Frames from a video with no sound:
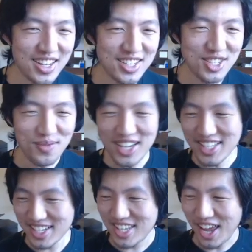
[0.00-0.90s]
just
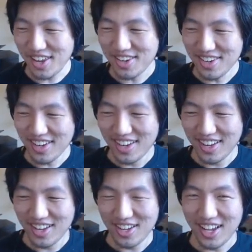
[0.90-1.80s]
imagine like ten
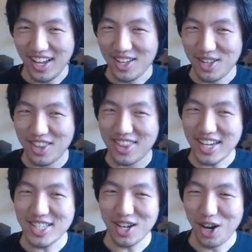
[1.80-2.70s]

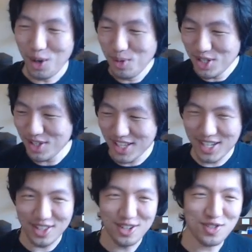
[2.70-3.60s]
things that almost look like
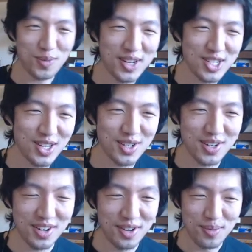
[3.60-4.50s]
clones from each other,